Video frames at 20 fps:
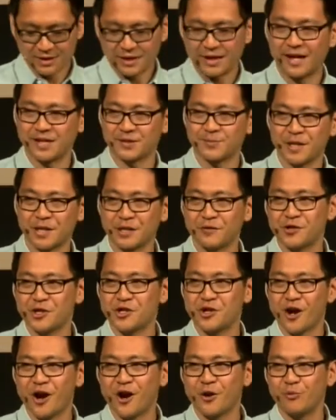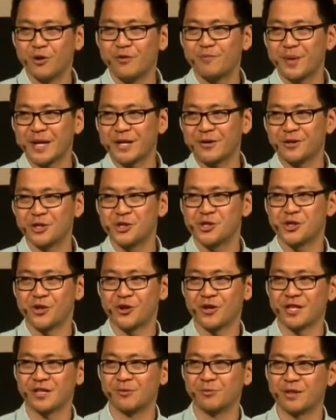As many of you know, we've been on a
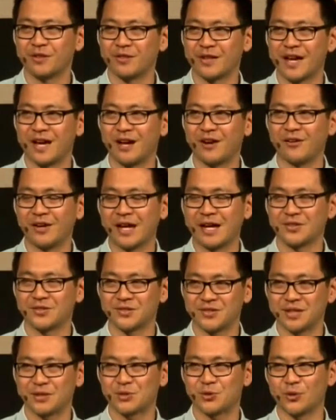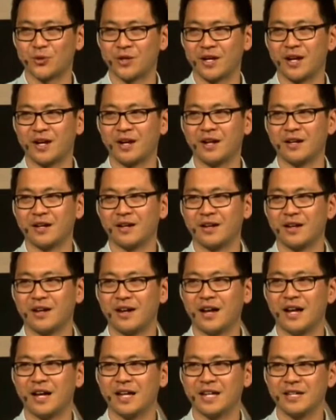journey with our sick daughter,
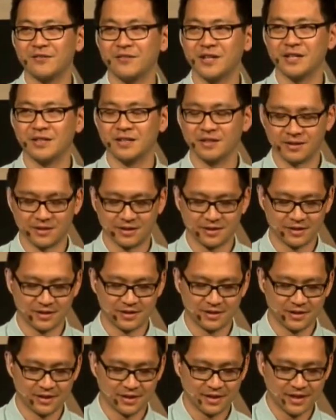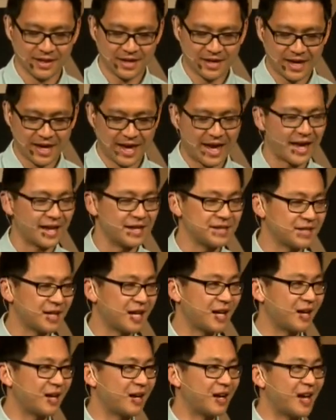Evie. And
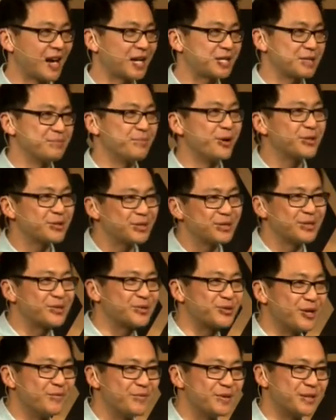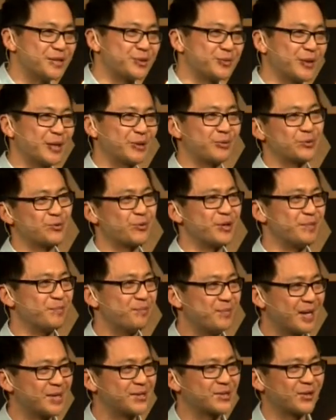actually, most of this sermon this week was written
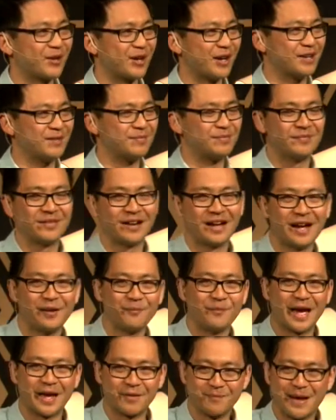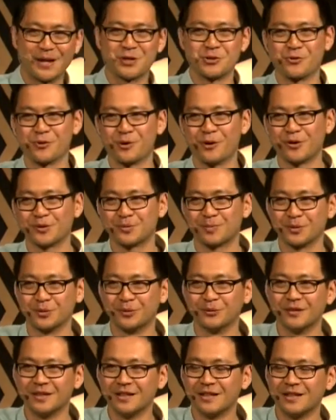bedside at Mount Druitt
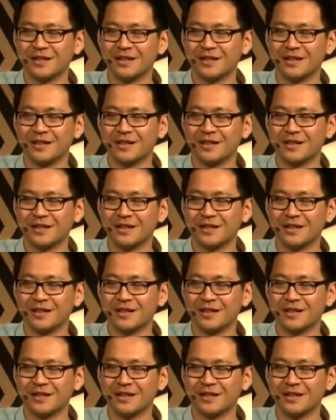Hospital,